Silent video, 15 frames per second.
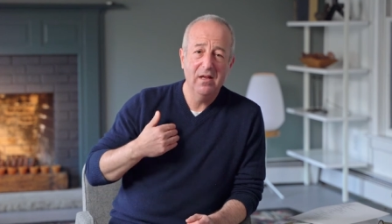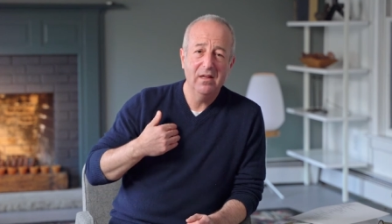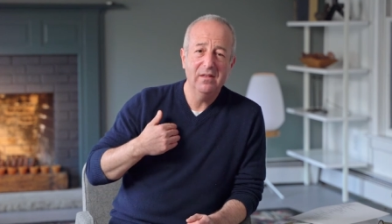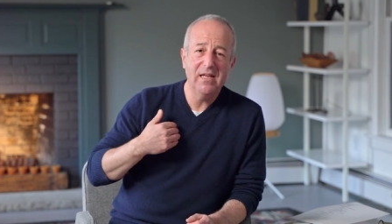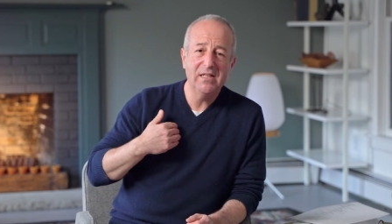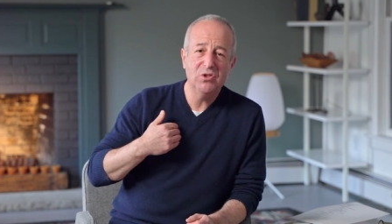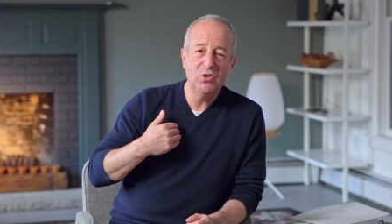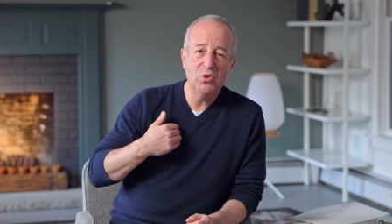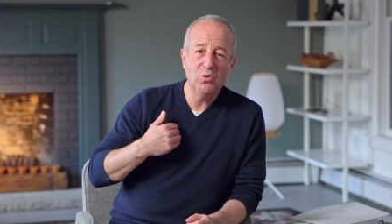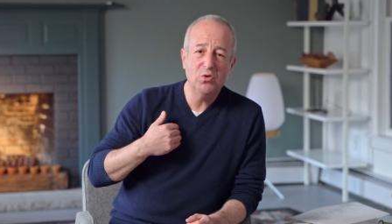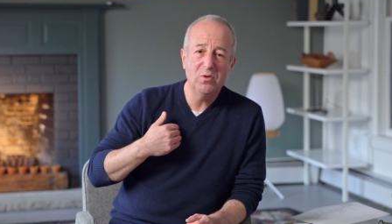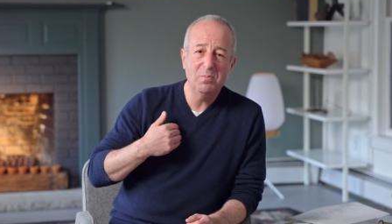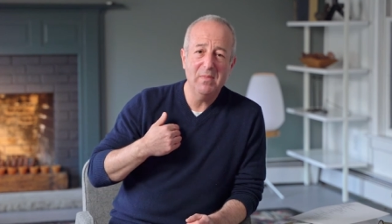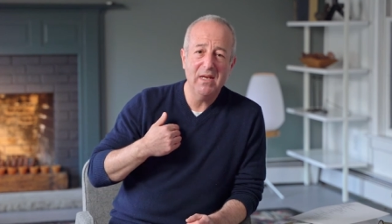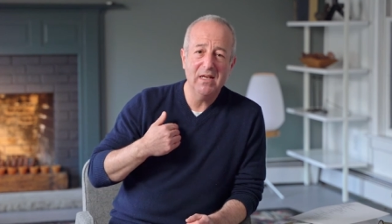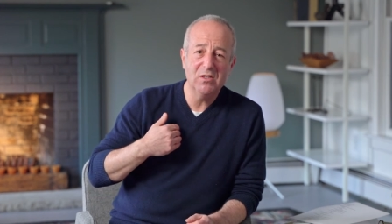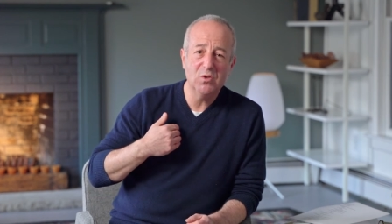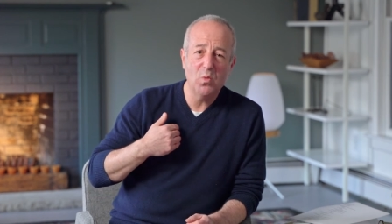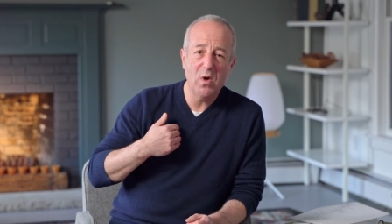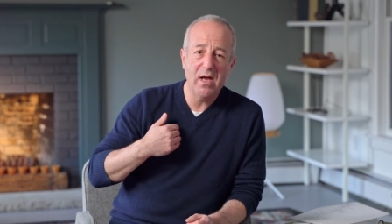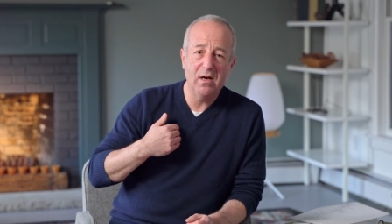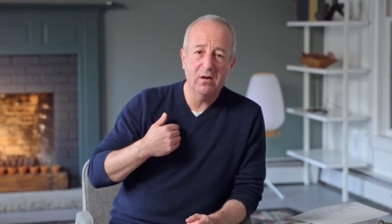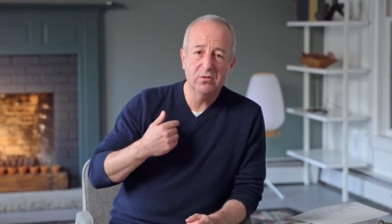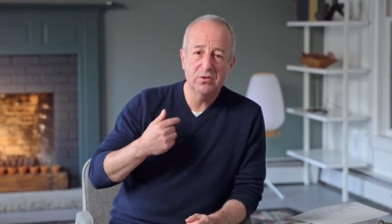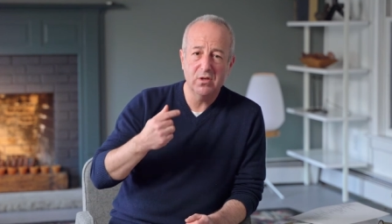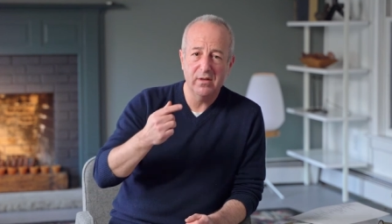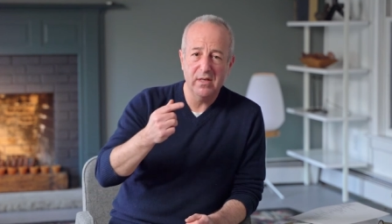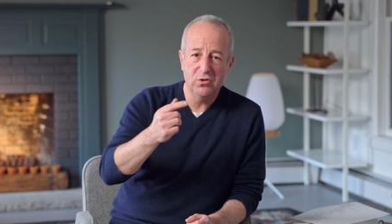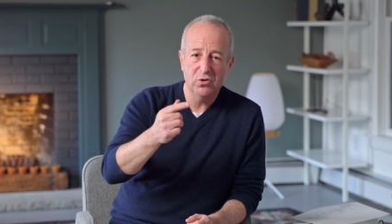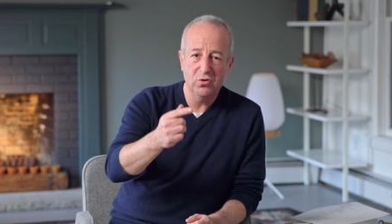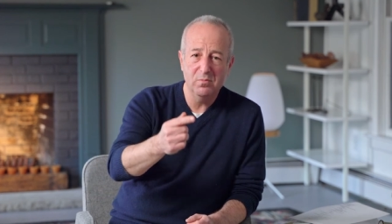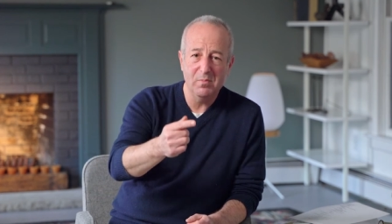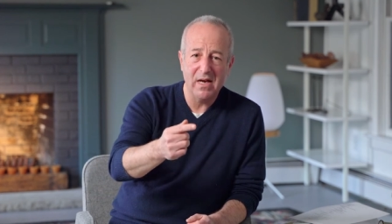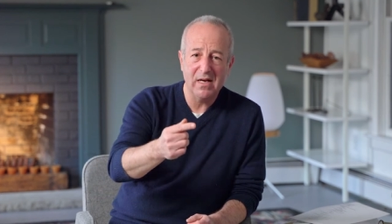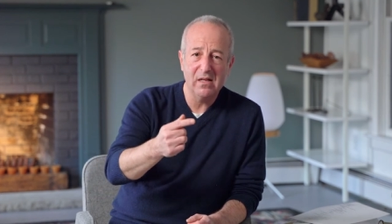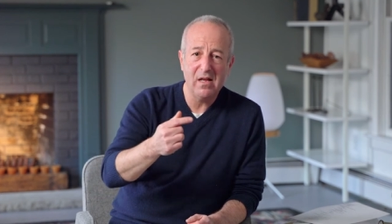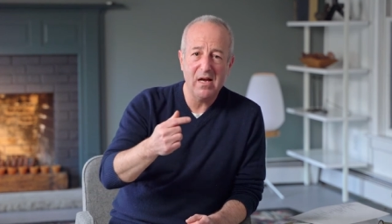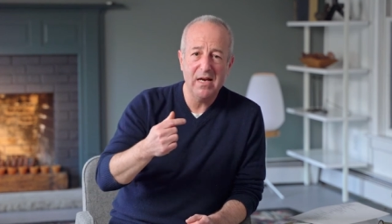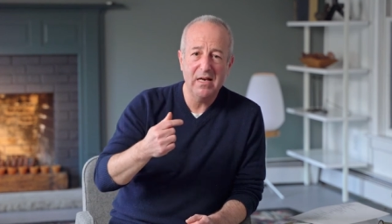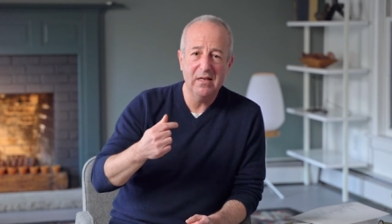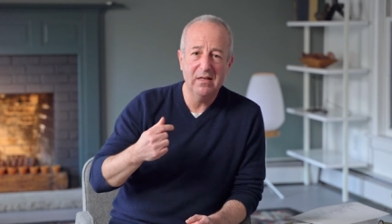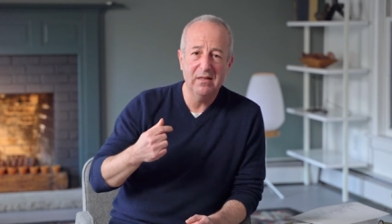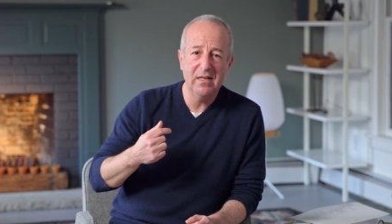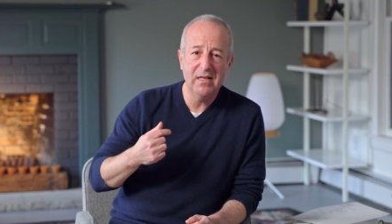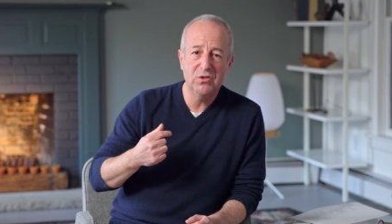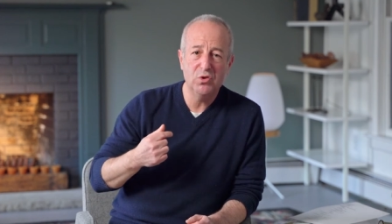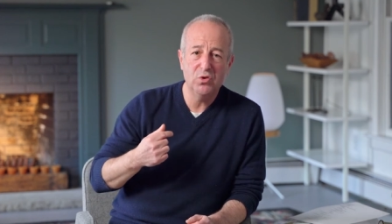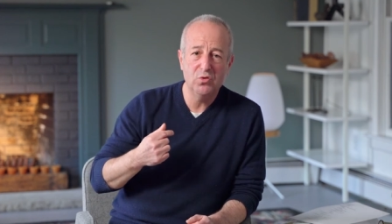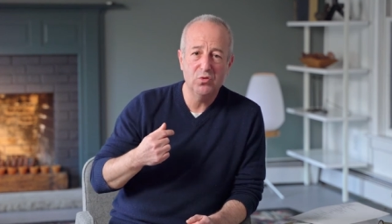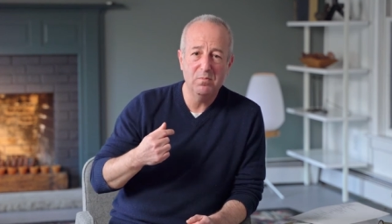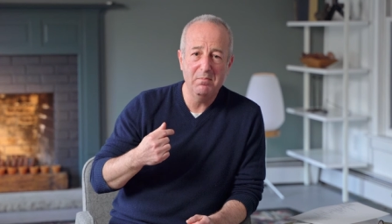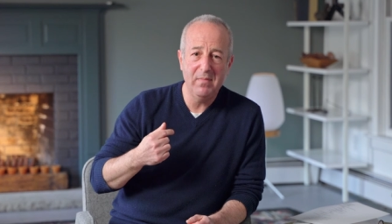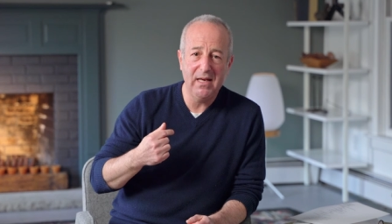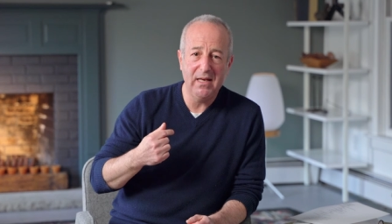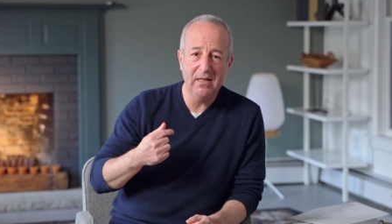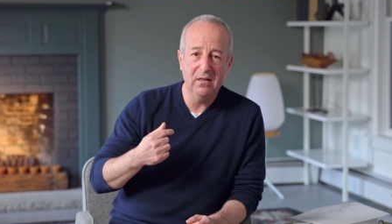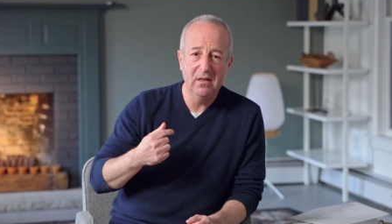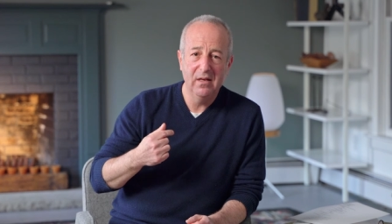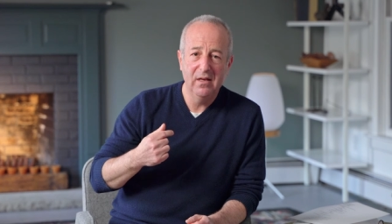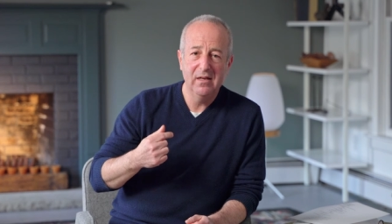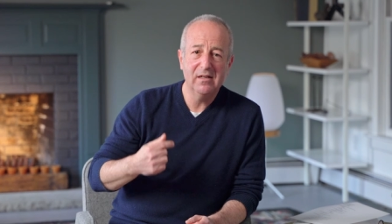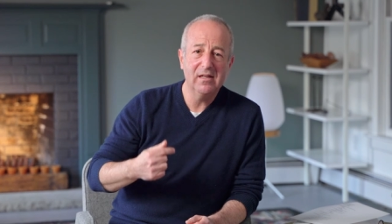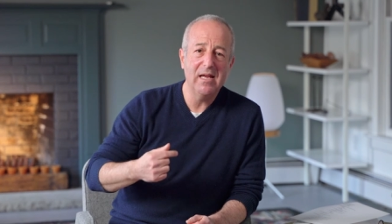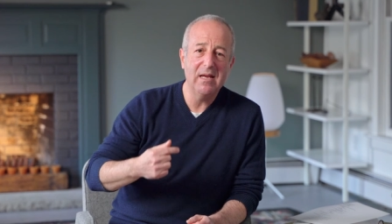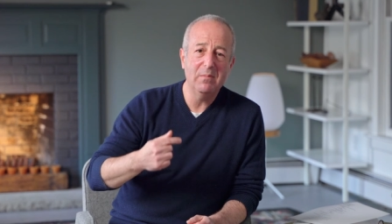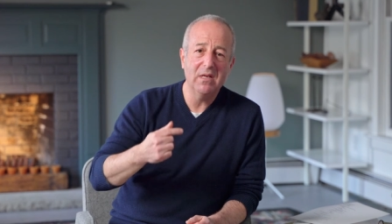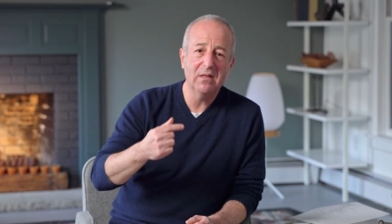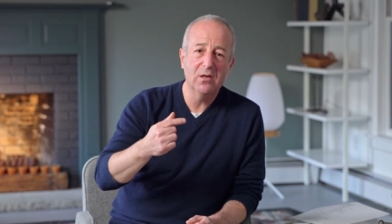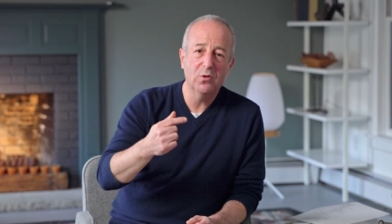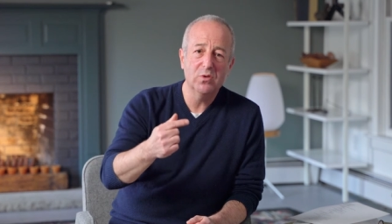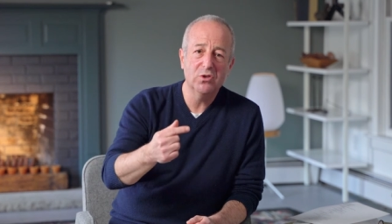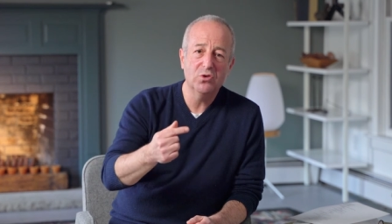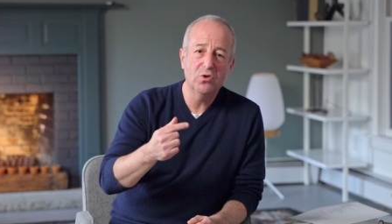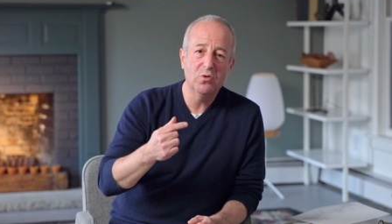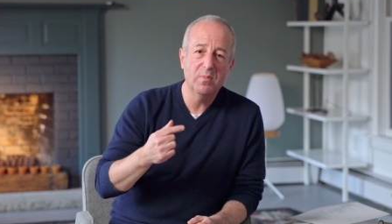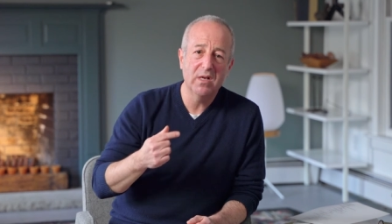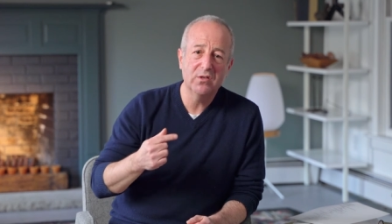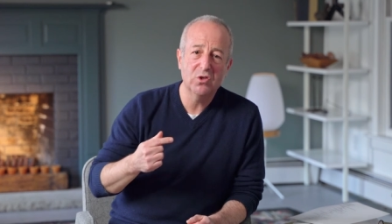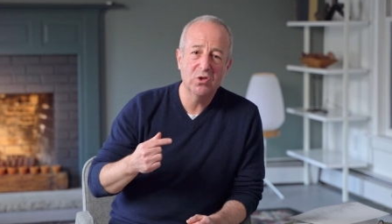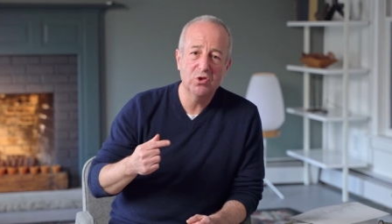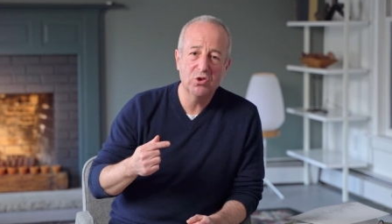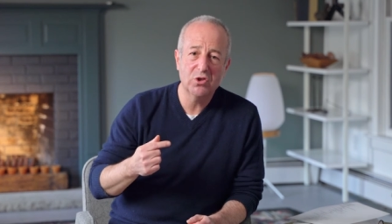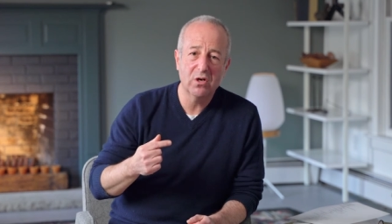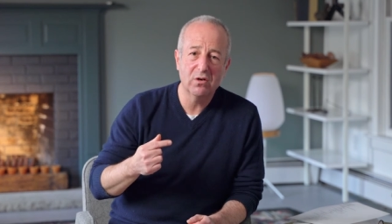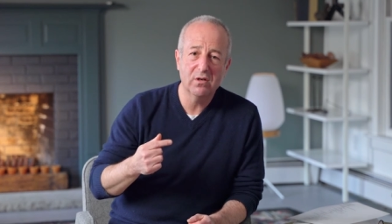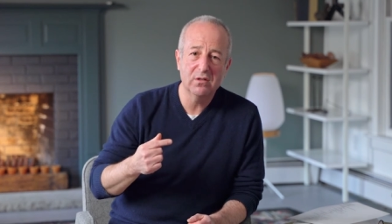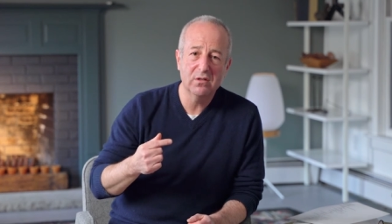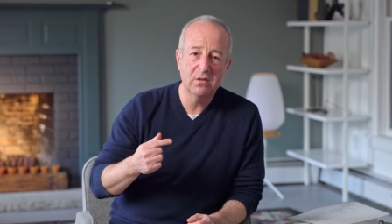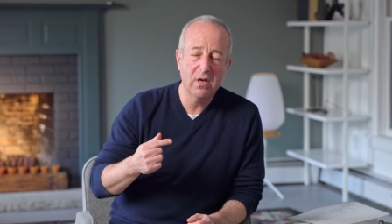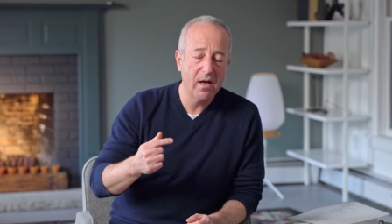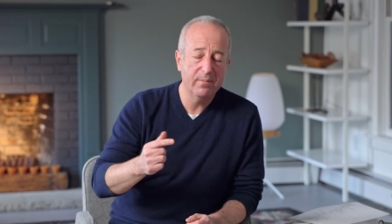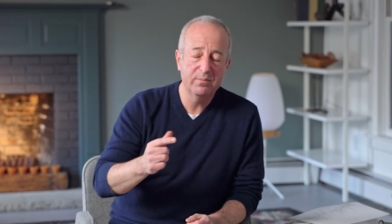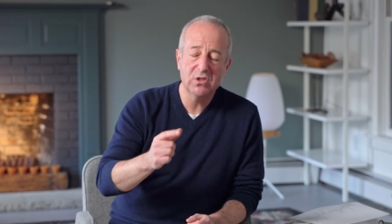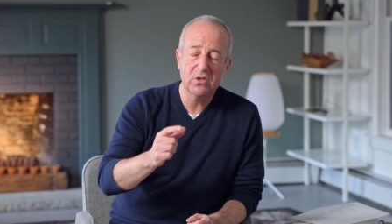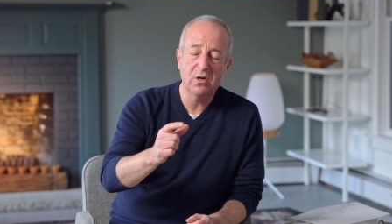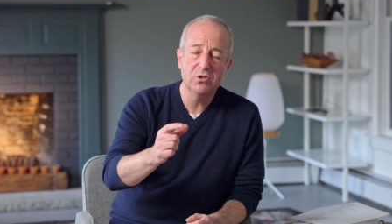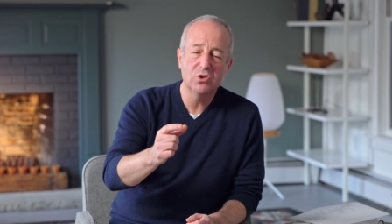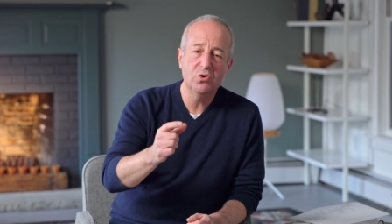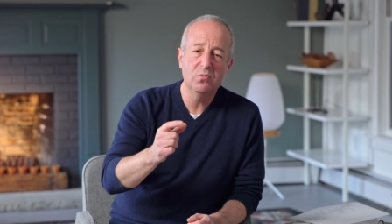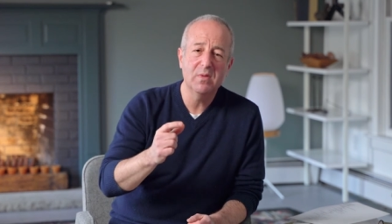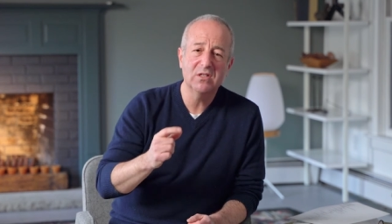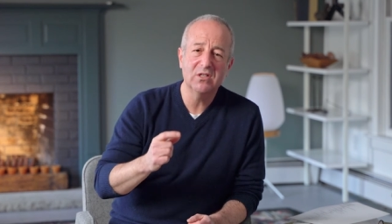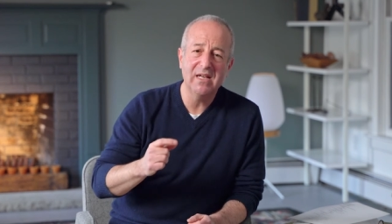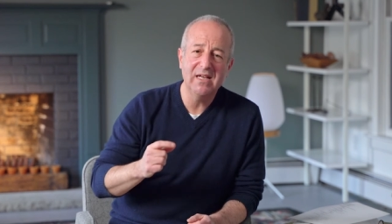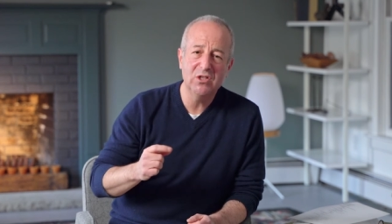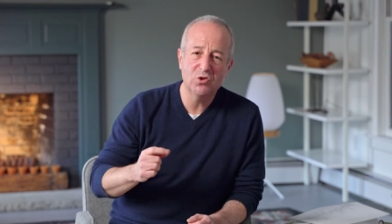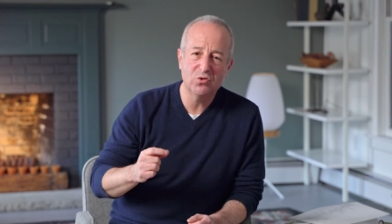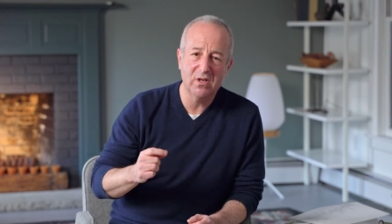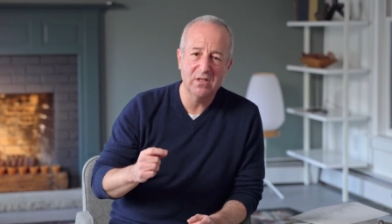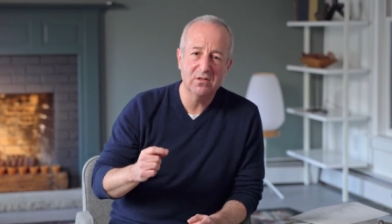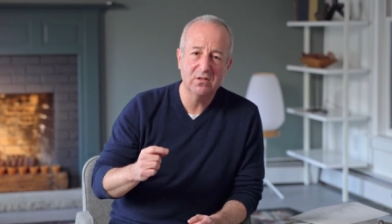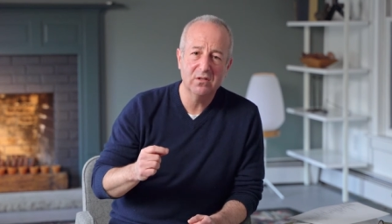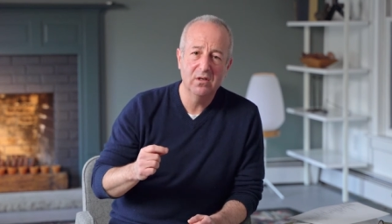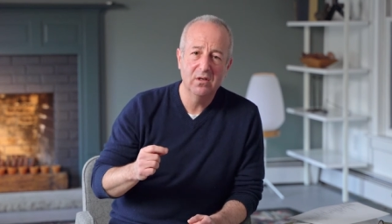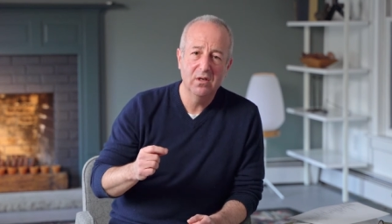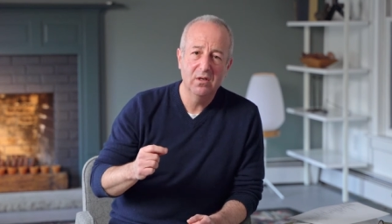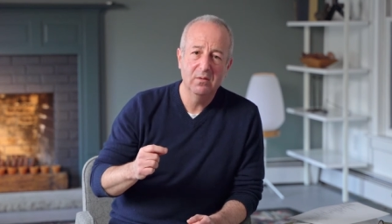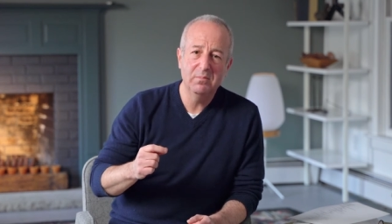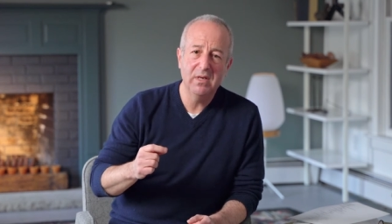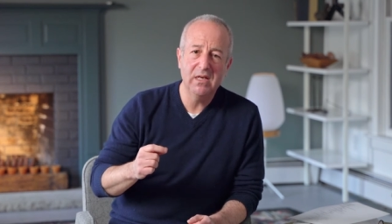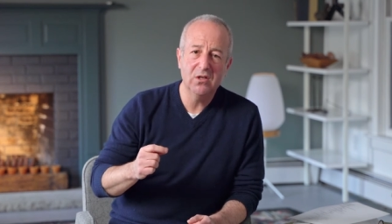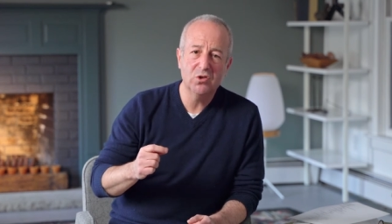they sued me as well. So they sued my client and they sued me, claiming there was too much insurance, uh, I'm sorry, too much interest being